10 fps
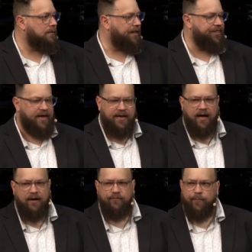I thank
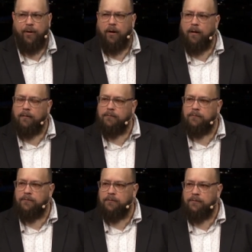God for Paul.
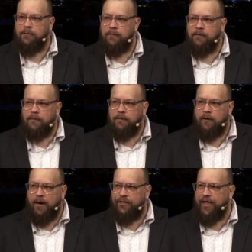
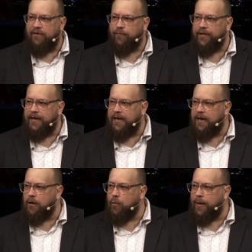Are you thankful that he
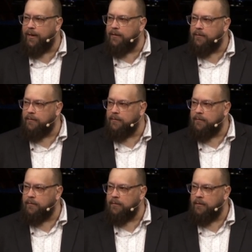didn't quit?
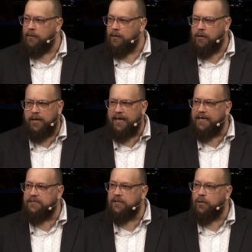Could he
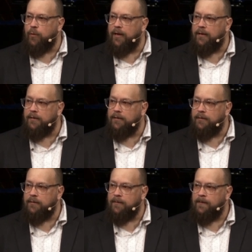easily quit.
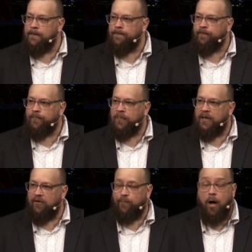
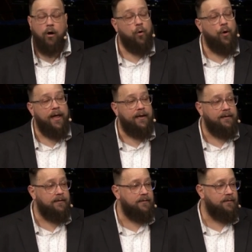If Paul quit,
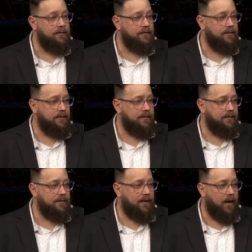
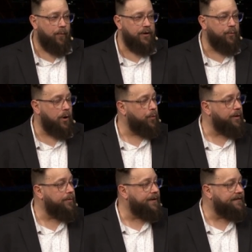I wonder where we
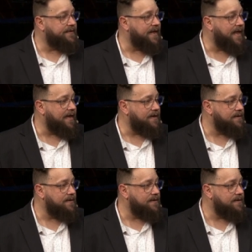would be today.